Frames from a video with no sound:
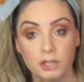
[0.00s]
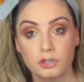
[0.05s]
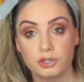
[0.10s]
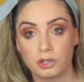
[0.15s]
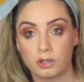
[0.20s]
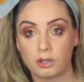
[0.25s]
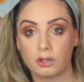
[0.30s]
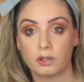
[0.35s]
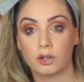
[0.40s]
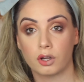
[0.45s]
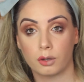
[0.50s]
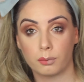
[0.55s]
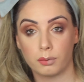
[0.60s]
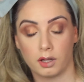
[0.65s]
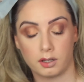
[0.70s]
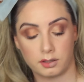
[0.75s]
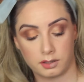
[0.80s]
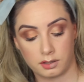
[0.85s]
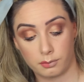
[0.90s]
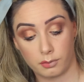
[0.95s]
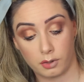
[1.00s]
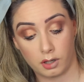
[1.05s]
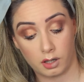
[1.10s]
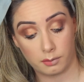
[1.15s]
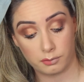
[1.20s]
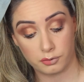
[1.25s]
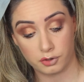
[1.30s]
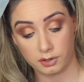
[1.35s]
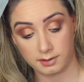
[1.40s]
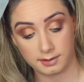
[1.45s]
legit gonna go blind tomorrow,
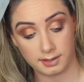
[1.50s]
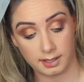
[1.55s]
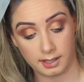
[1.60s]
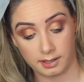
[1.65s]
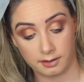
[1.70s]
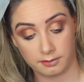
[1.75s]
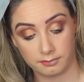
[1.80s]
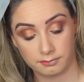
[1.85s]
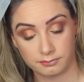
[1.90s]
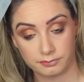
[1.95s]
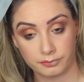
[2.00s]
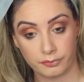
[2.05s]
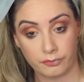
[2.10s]
I'm just saying.